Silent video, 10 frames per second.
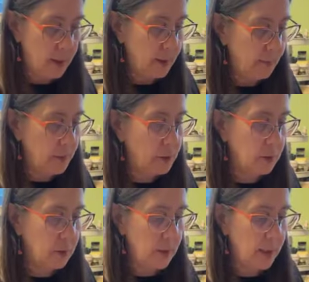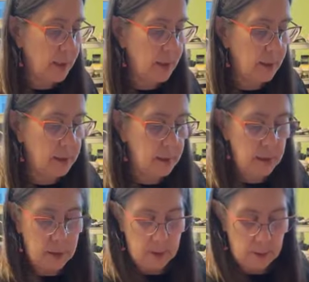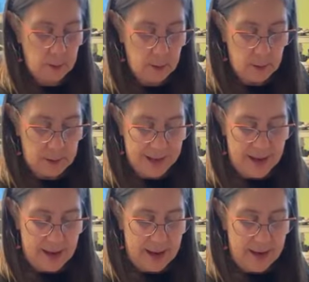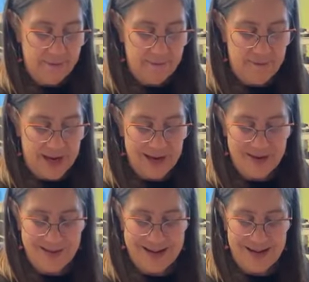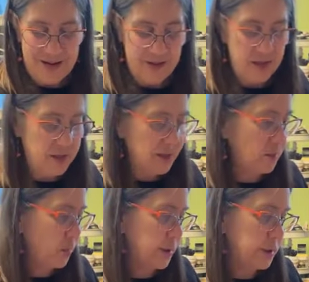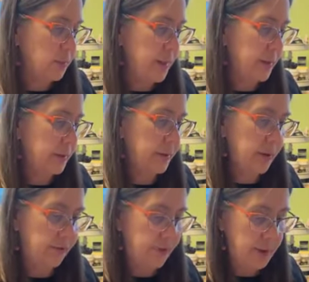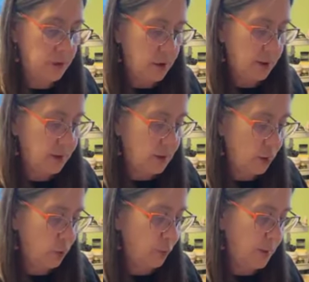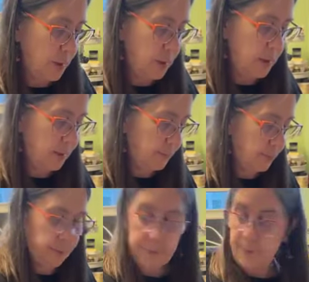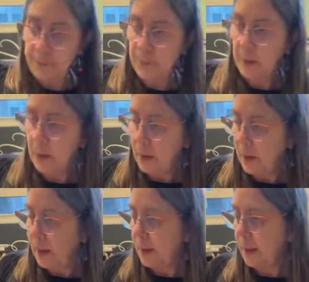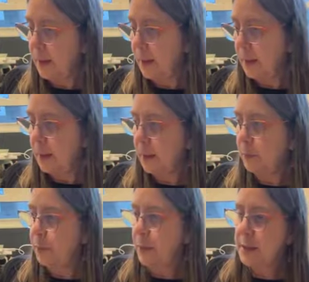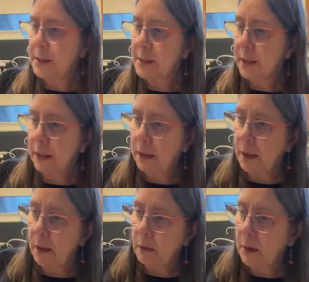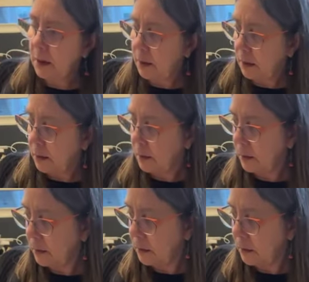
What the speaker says: All right, I'm going to just go ahead and I have found that this works better if I just open it up and put a stick down in it.